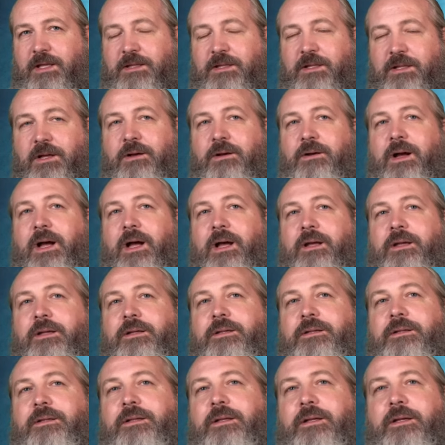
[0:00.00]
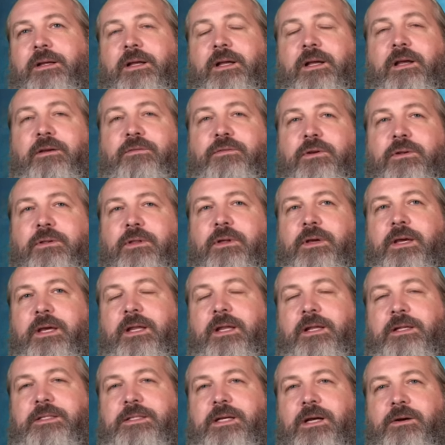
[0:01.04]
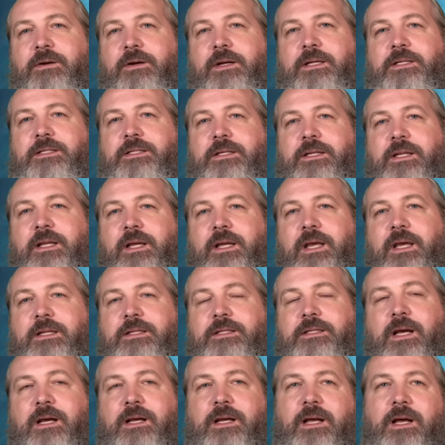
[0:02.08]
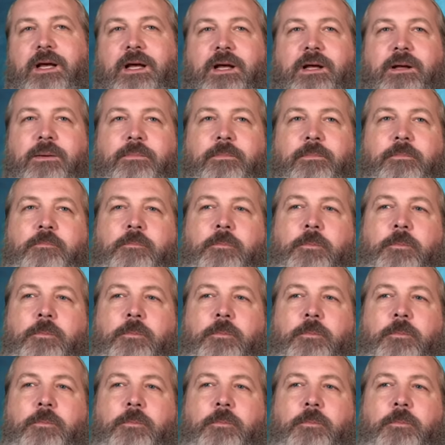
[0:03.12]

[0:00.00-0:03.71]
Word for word: No, if you look at integritysyndicate.com,